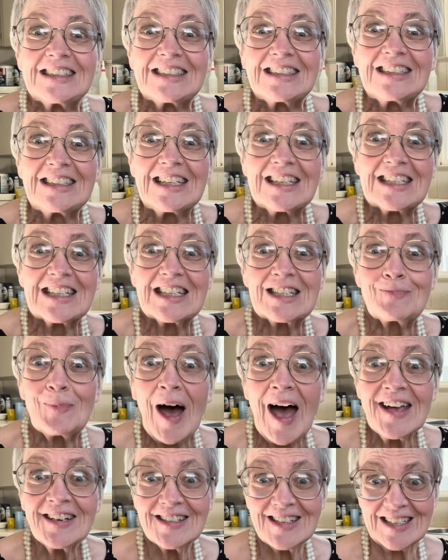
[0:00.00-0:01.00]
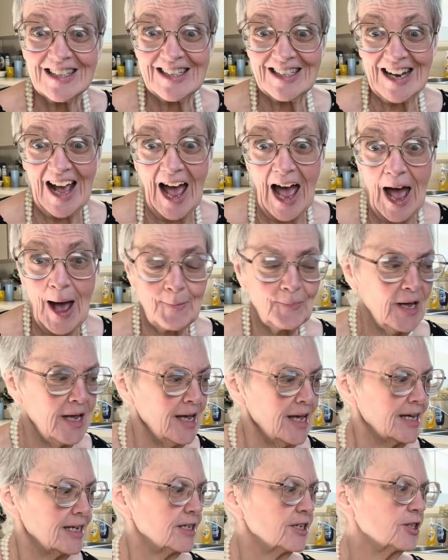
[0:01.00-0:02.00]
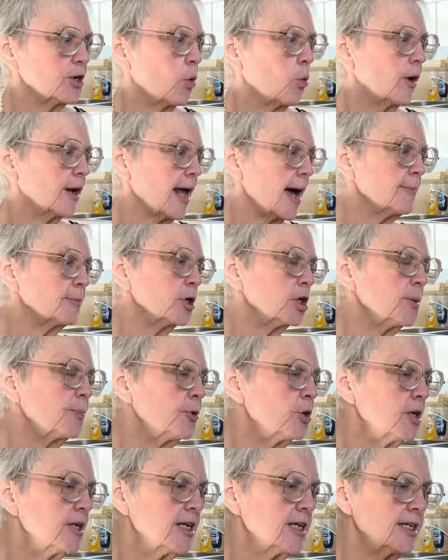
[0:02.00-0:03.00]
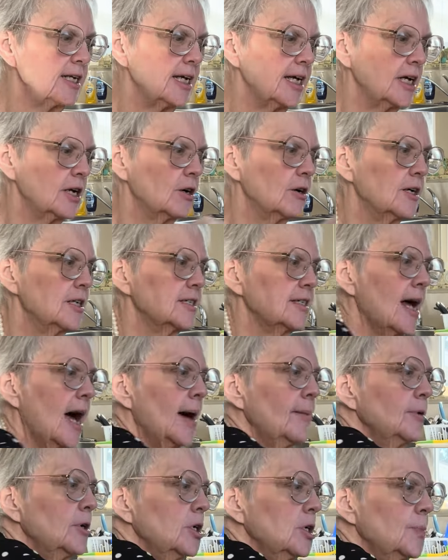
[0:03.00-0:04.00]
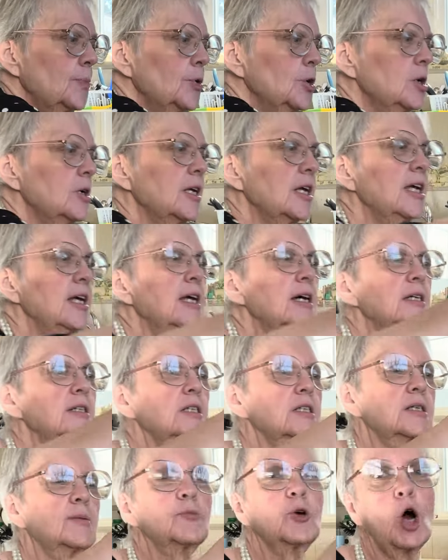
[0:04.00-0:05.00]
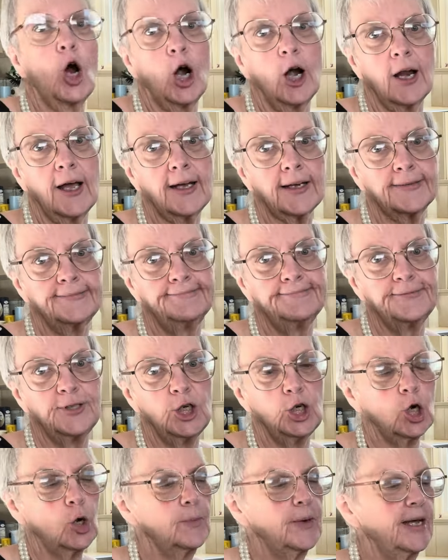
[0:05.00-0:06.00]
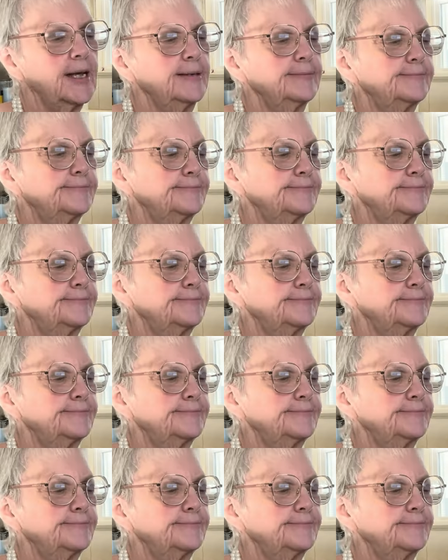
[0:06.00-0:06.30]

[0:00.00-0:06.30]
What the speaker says: it's spices time. And so what I'm gonna put in here is I'm gonna put in some garlic, you know me.